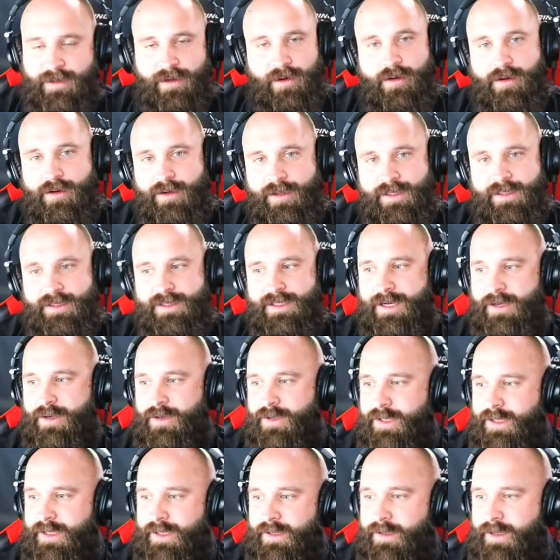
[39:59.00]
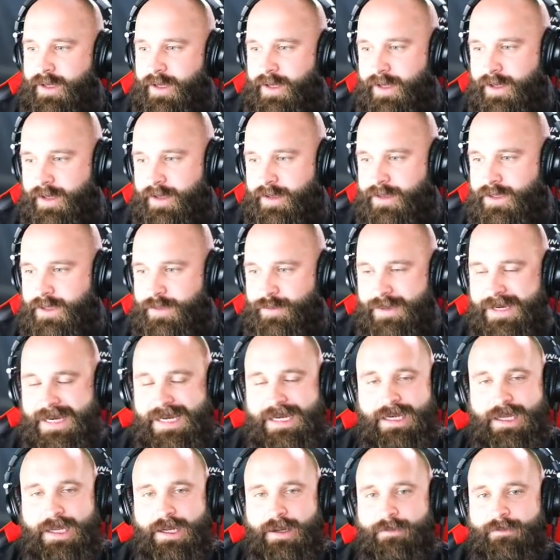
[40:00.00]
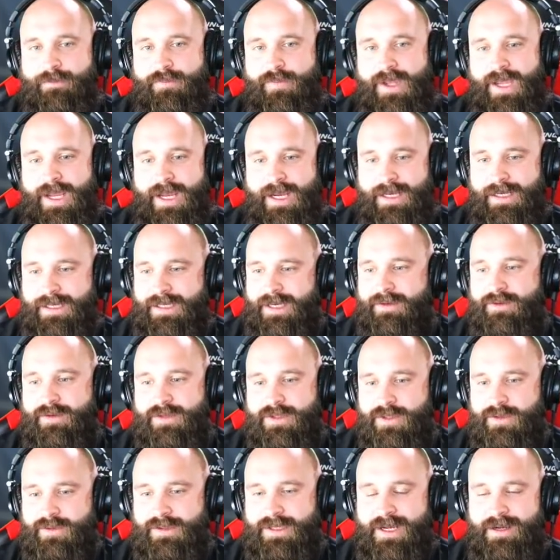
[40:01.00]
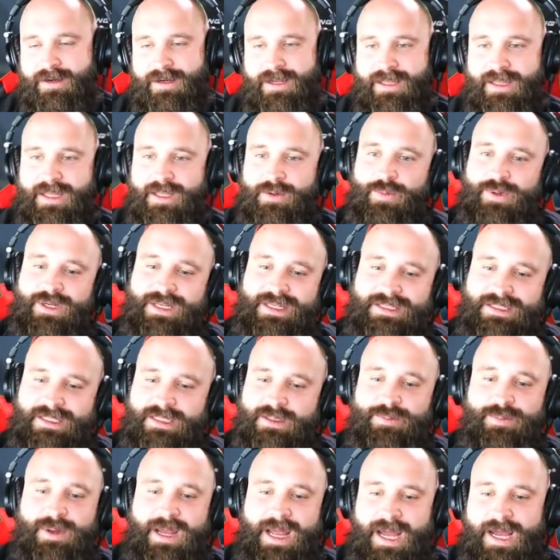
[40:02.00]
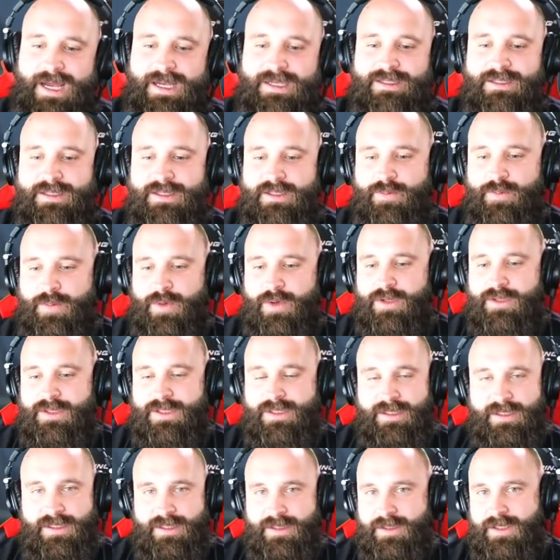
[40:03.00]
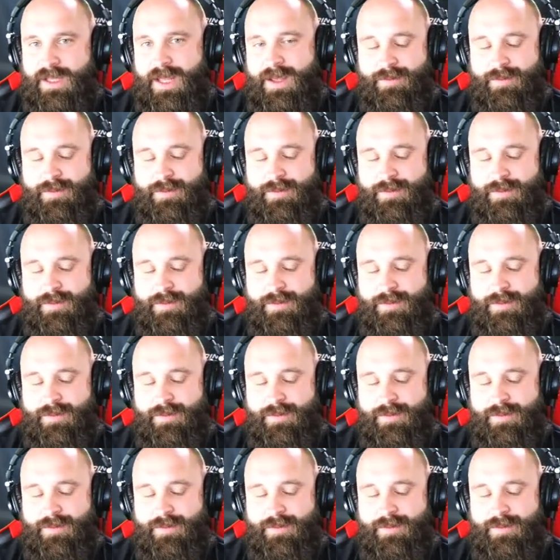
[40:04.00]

all. He's already uh, speeding and he never slowed down. And then when he did pass this person, this is that